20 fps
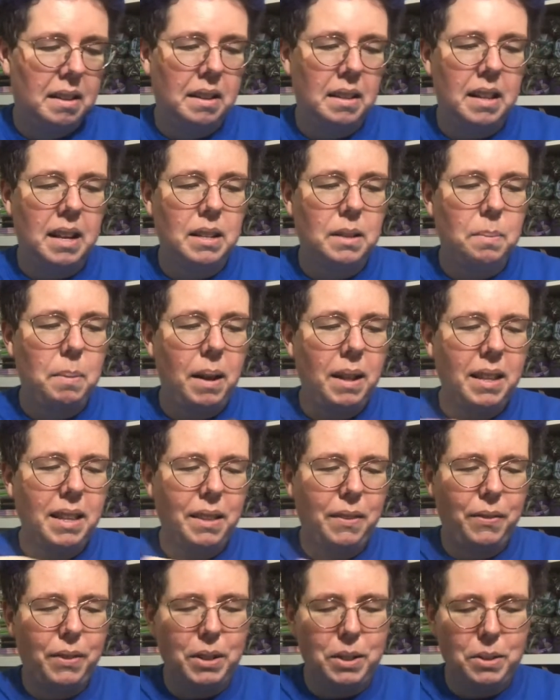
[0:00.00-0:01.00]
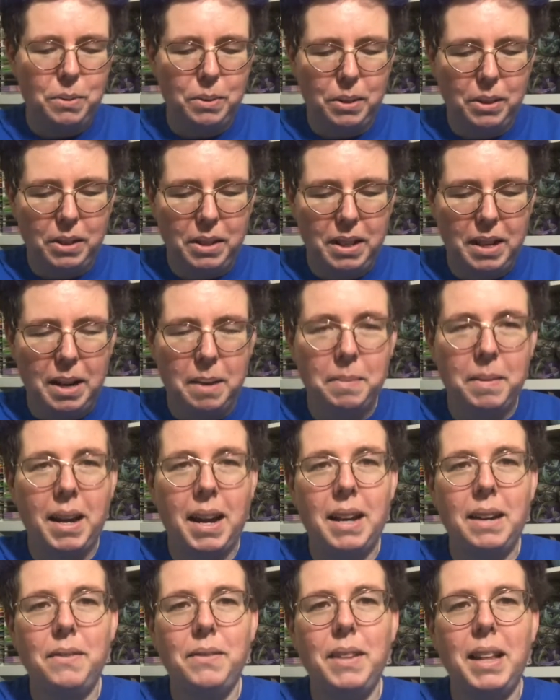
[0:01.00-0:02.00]
That's probably the first ruler that I'm
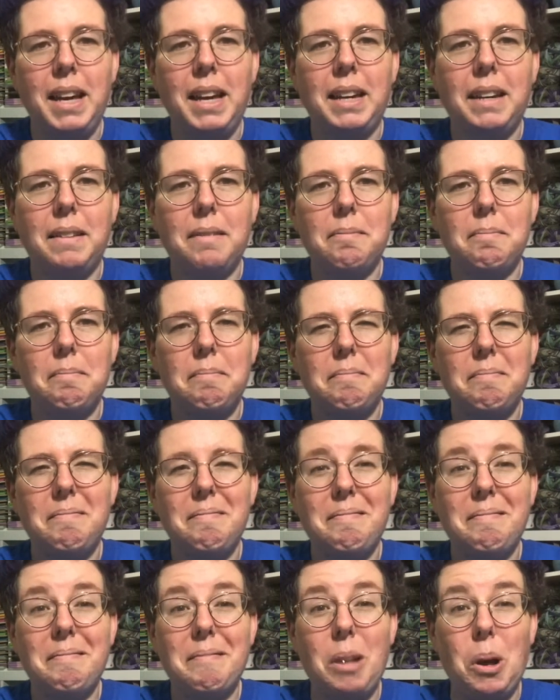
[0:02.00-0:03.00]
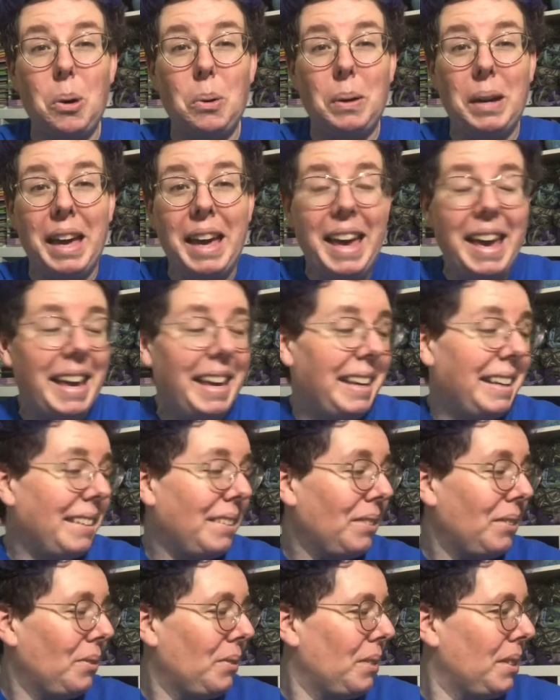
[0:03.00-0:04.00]
kind of like, okay,
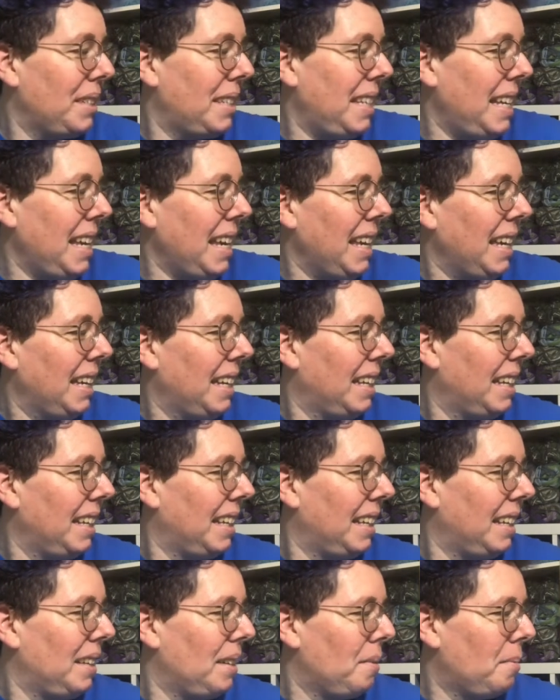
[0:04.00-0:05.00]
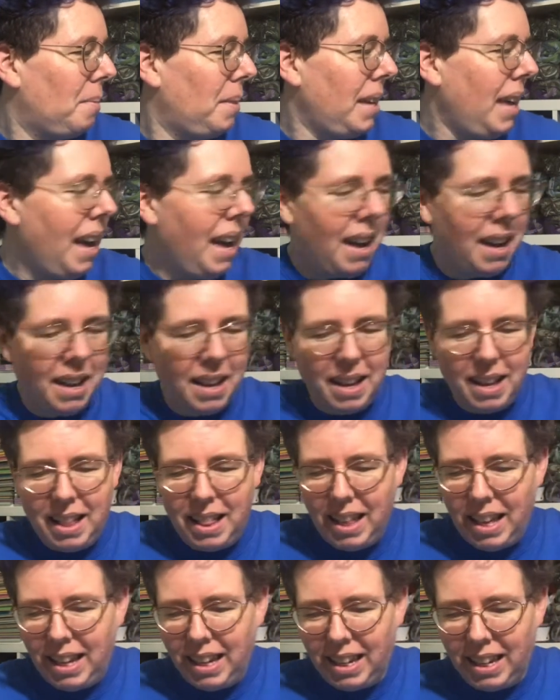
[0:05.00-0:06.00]
we'll see. But yeah, I
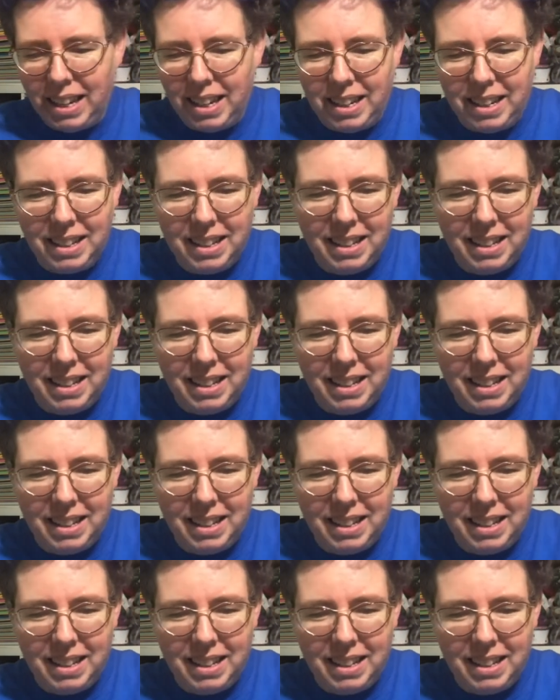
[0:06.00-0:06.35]
like it.